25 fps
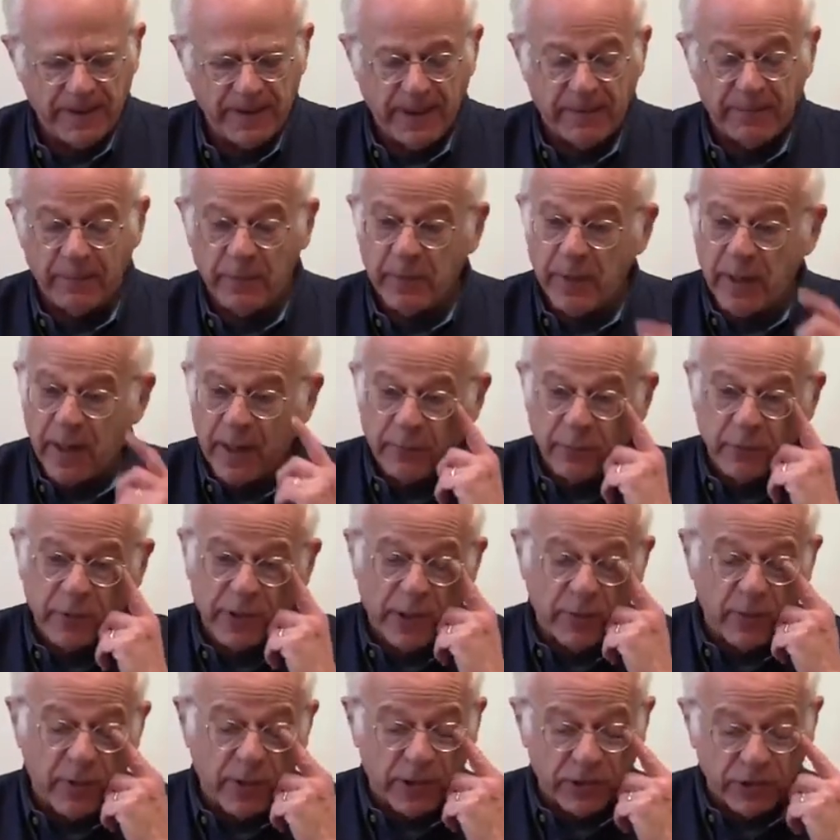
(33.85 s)
And
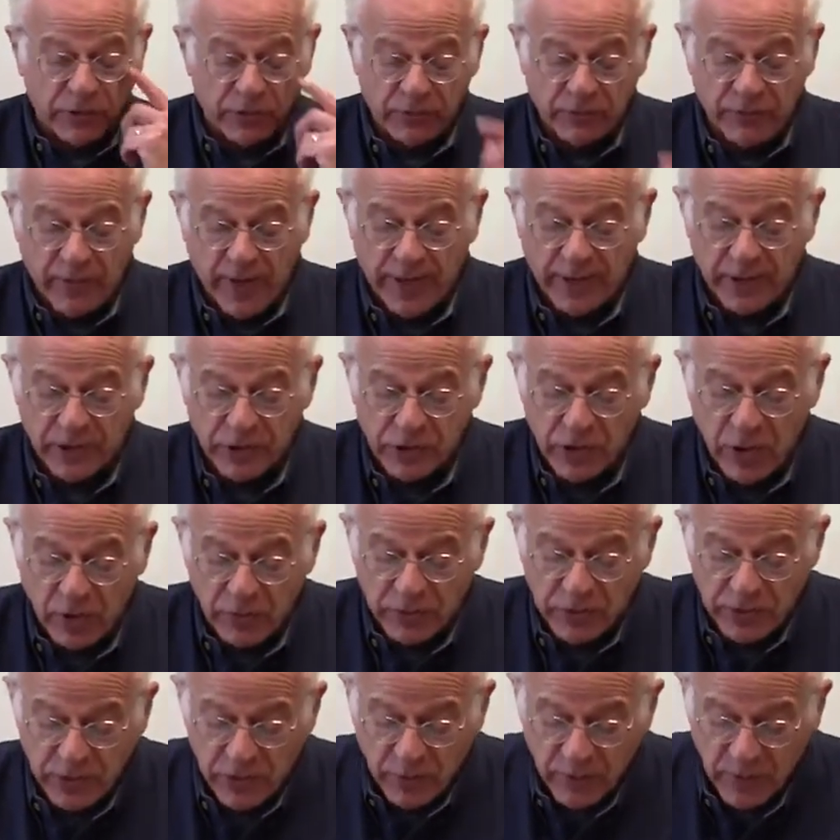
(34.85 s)
what I want to try and
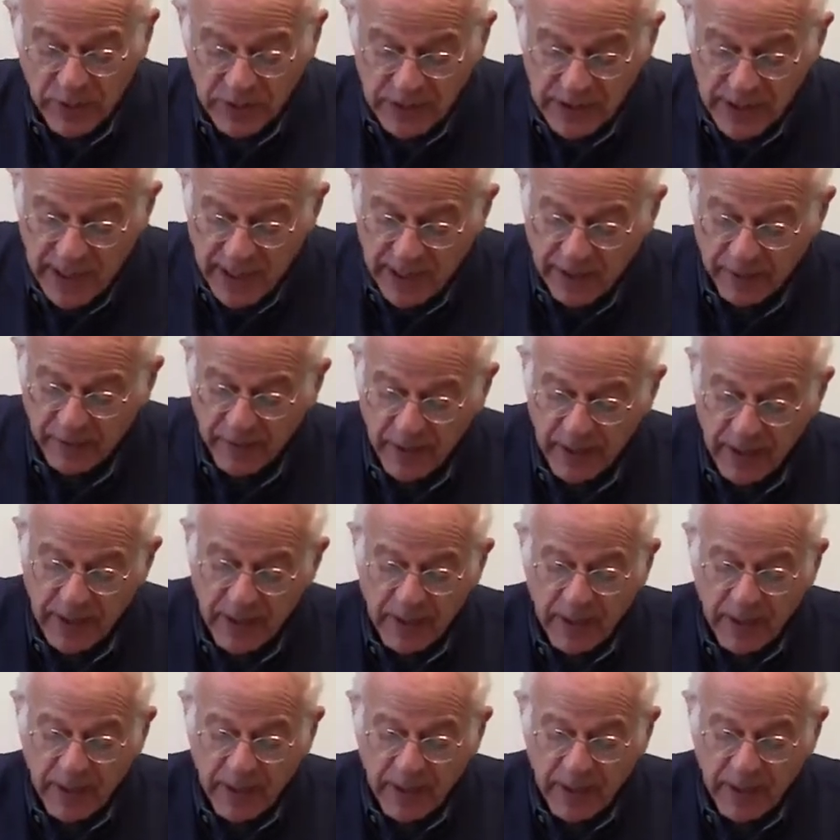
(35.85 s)
show to you is how